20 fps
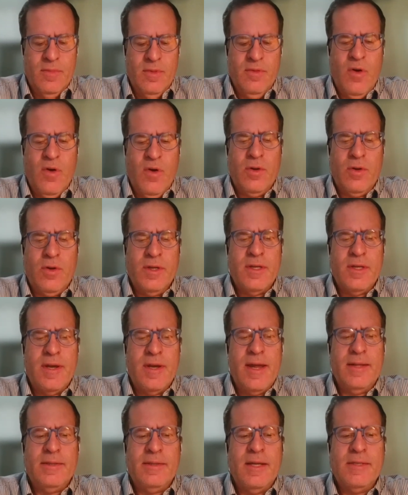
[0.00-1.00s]
the focus
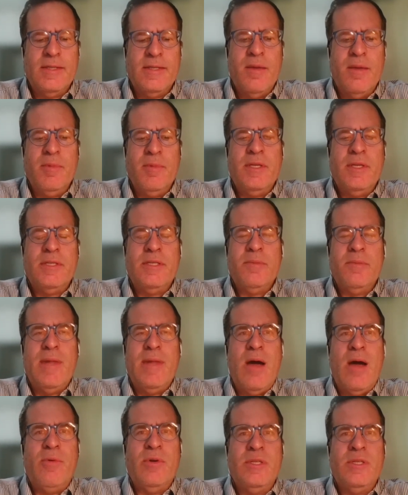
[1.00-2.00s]
on anti-Semitism
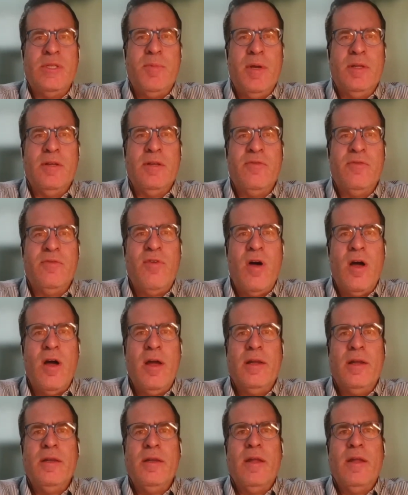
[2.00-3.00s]
and how it's being
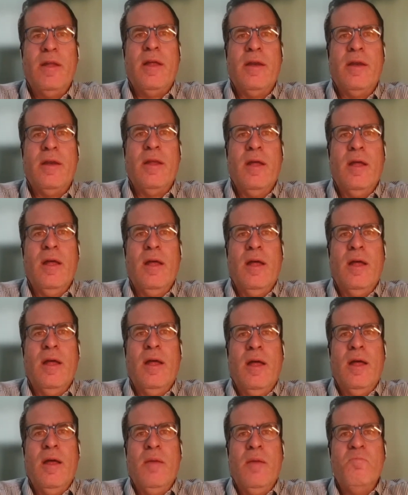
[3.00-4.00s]
defined. And
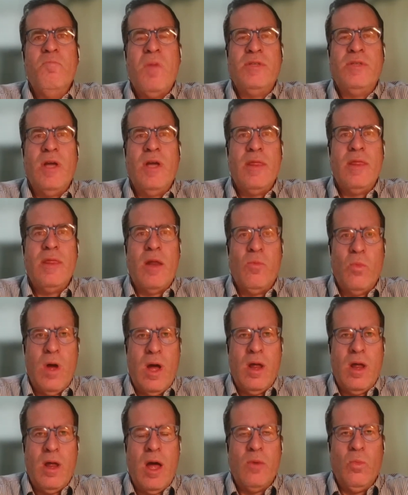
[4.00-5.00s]
that's on that,
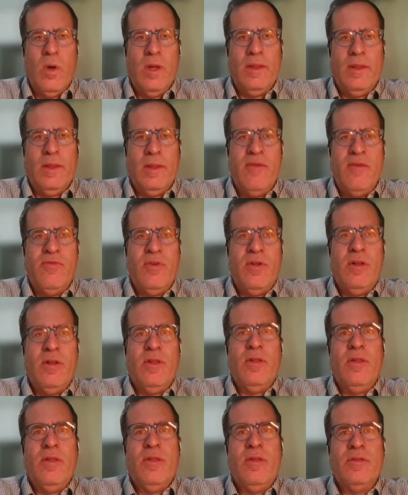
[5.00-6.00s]
on one
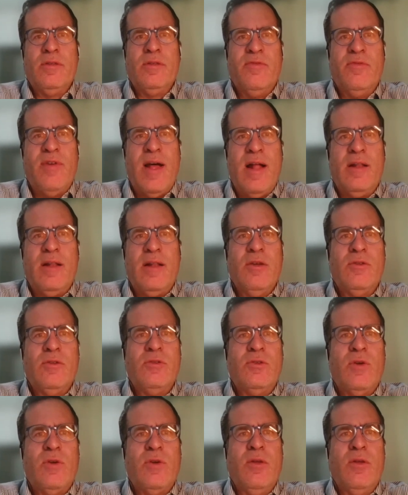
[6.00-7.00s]
level, there's a value
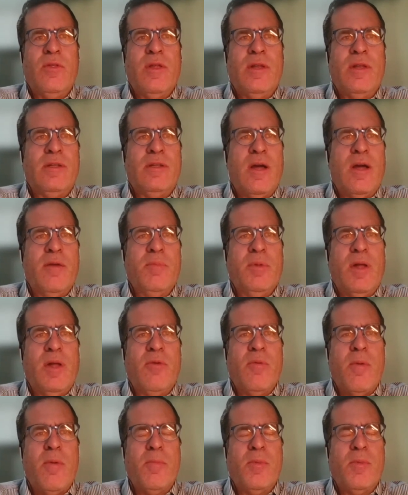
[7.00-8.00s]
to, I know that I
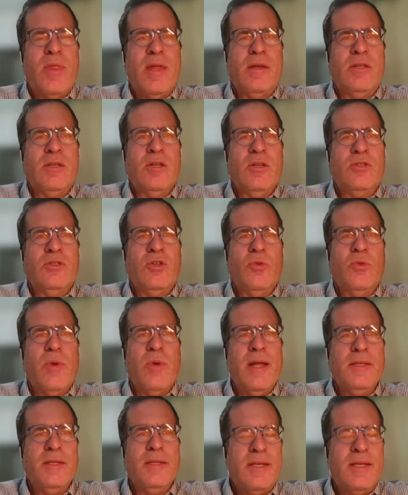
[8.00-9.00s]
remember that
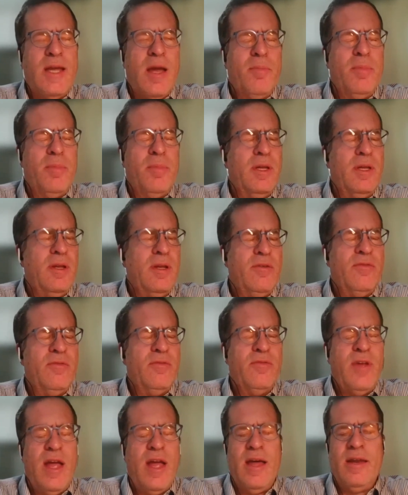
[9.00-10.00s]
Sharansky, I
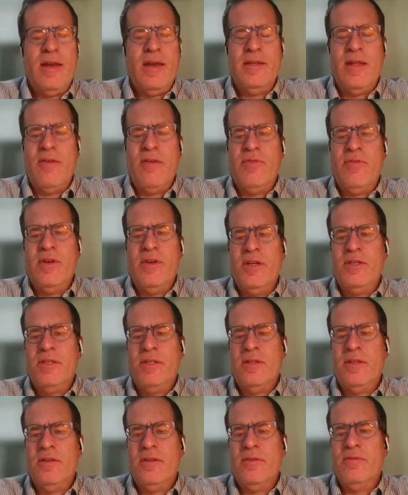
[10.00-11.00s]
believe, had a
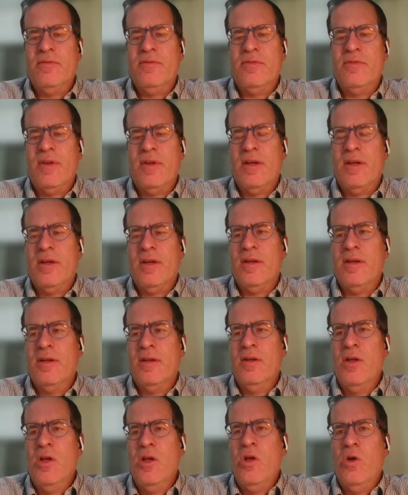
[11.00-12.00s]
definition of
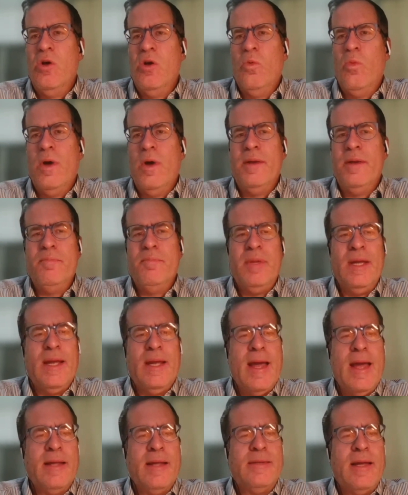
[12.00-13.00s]
when
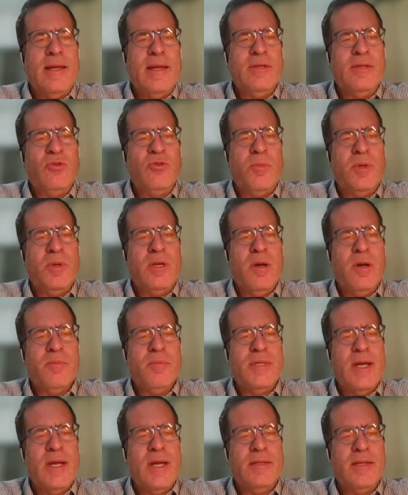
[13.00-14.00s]
being anti-Israel
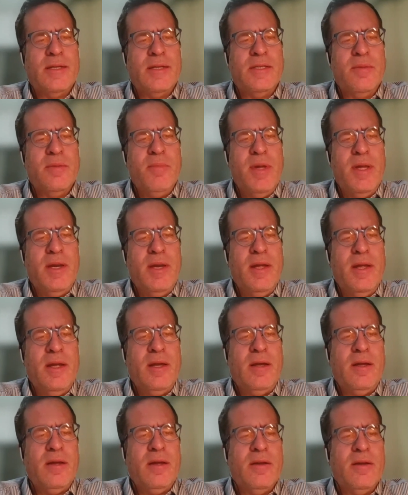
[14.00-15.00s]
becomes
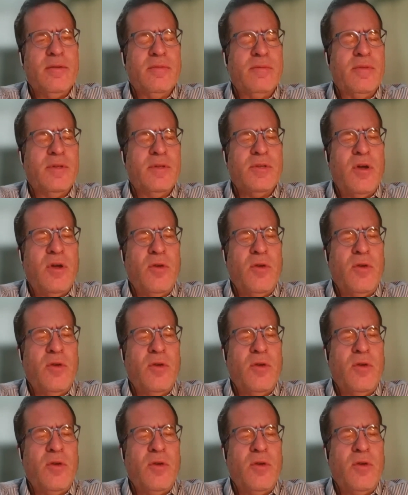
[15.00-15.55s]
anti-Semitic. There's